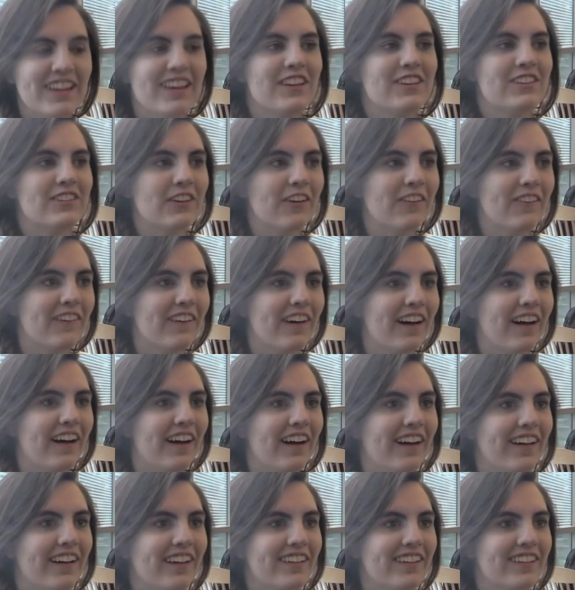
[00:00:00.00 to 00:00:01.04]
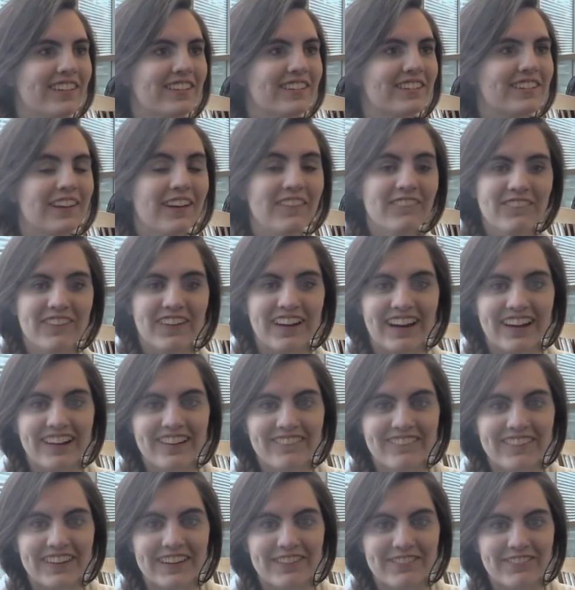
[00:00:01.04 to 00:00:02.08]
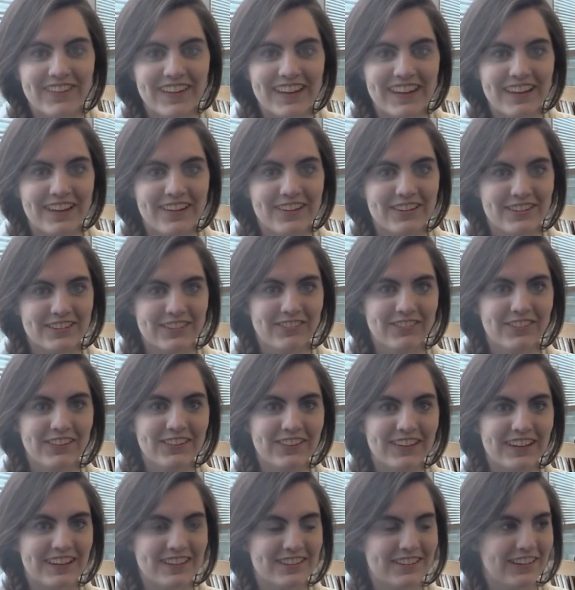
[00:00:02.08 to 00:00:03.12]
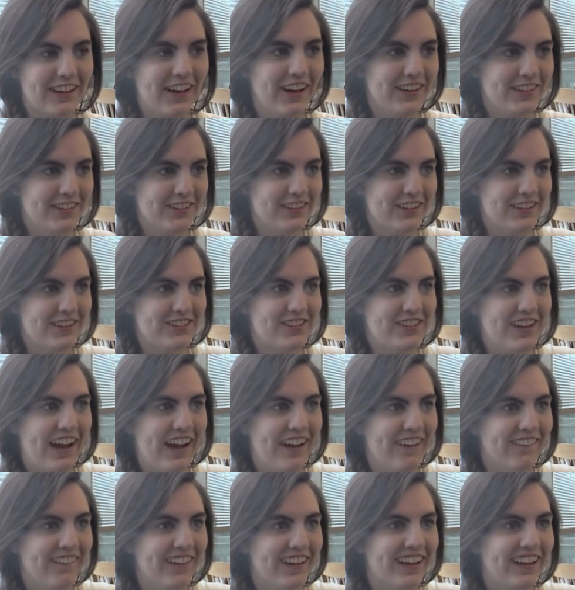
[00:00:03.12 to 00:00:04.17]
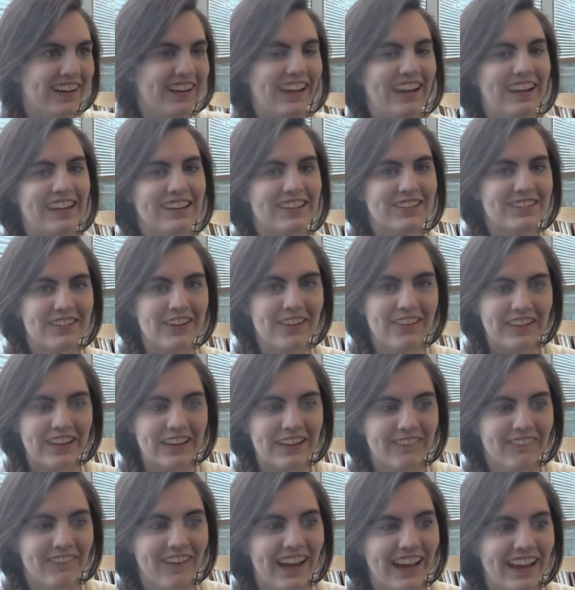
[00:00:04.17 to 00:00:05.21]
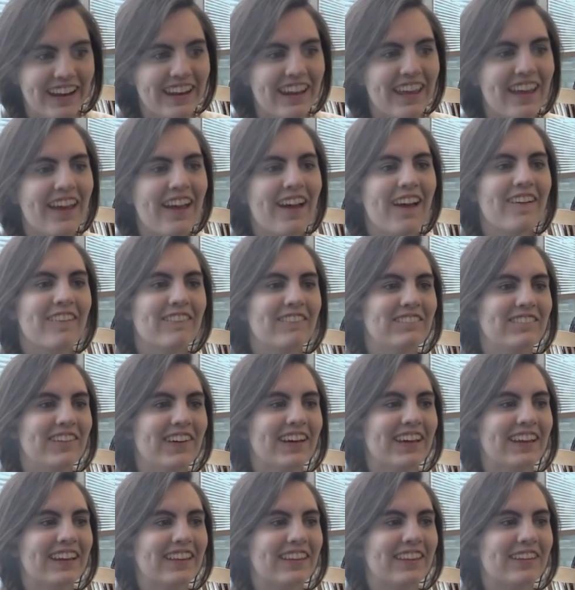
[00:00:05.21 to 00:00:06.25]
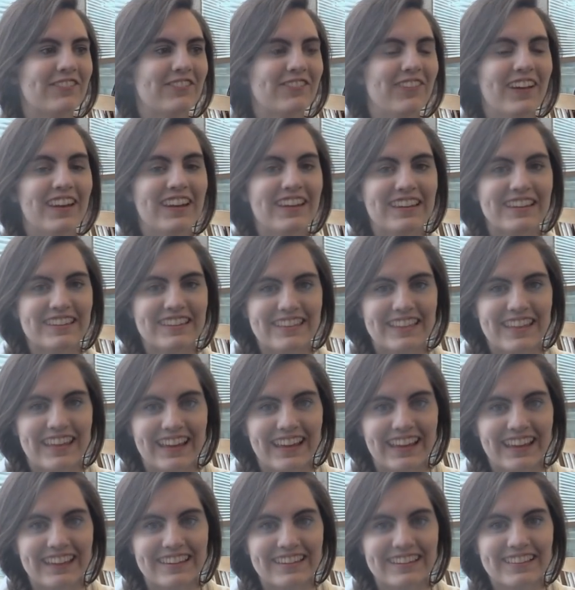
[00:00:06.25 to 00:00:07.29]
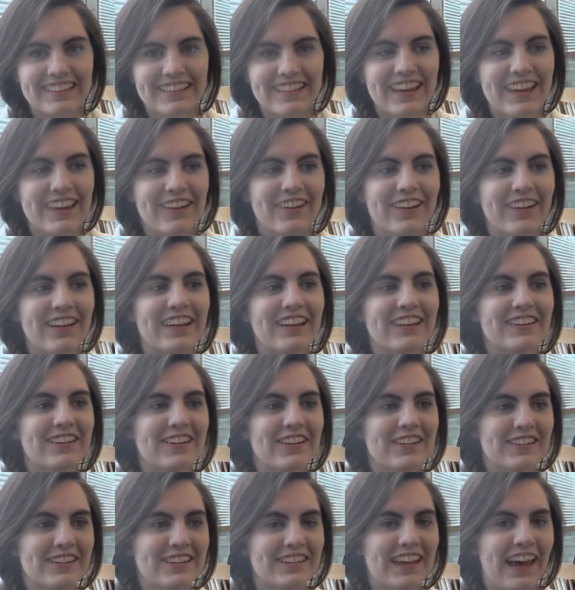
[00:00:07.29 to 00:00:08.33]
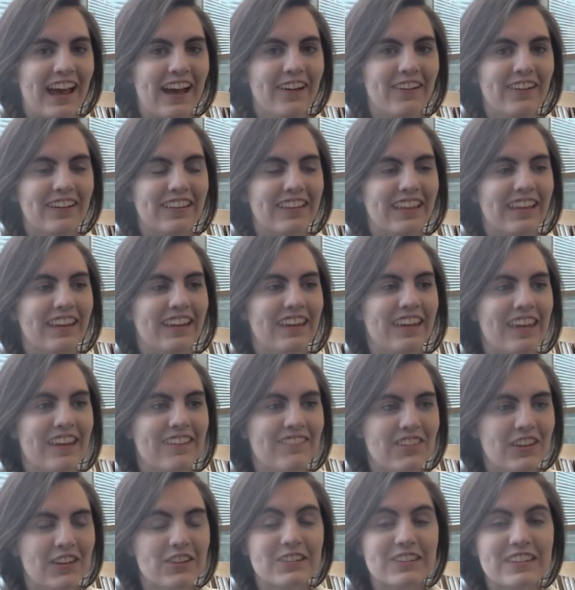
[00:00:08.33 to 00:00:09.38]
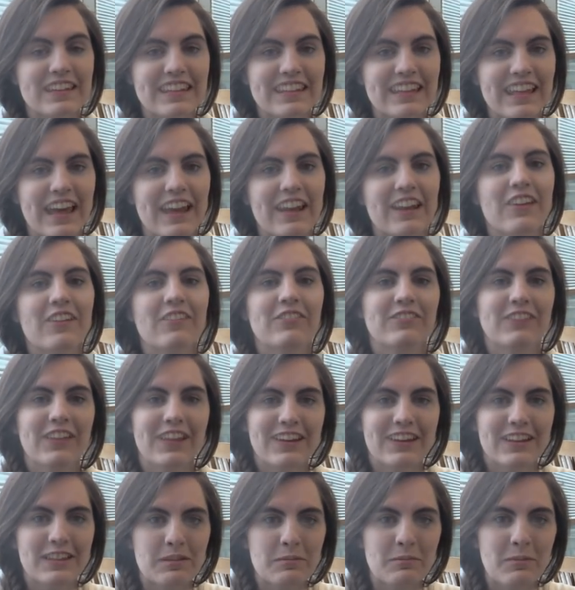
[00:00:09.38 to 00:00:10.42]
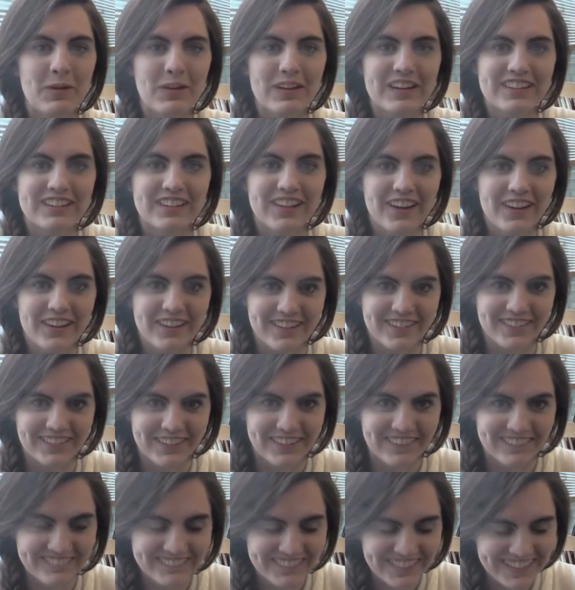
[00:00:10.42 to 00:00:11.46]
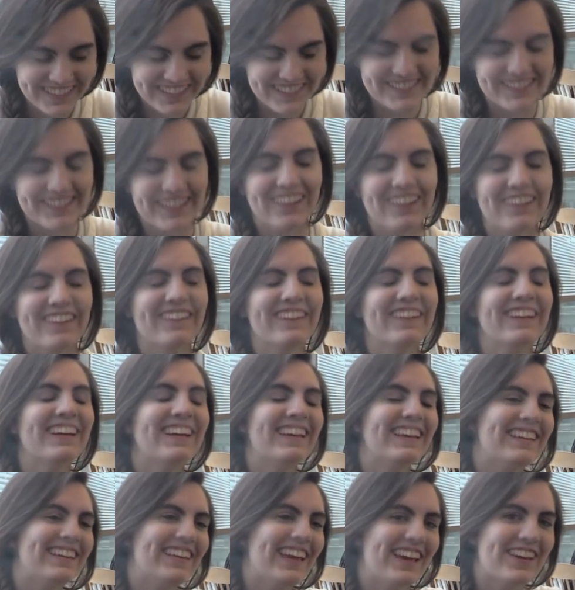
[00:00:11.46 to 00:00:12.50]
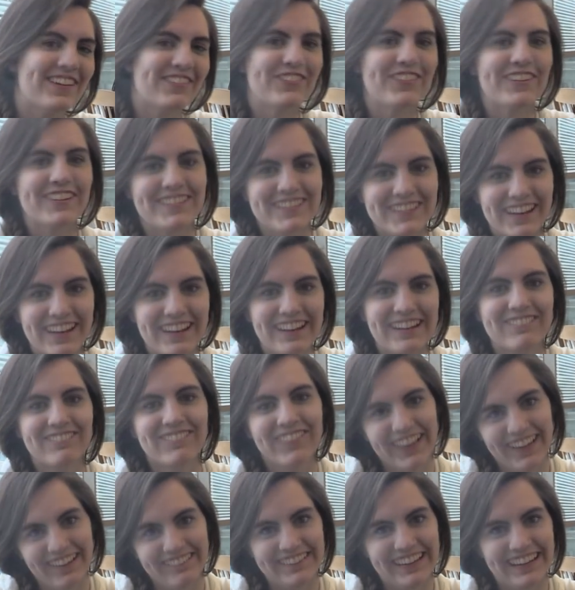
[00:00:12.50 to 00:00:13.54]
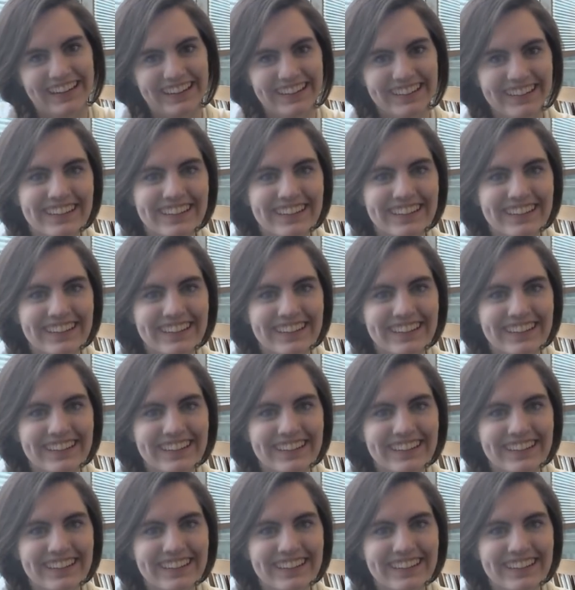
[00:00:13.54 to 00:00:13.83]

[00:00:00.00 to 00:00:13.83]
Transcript: So uh, somewhere we have videos of Lucas under the shower getting soaking wet. But the funniest thing is later it turns out that him using that flooded the boys' locker room. So yay for sudden plumbing.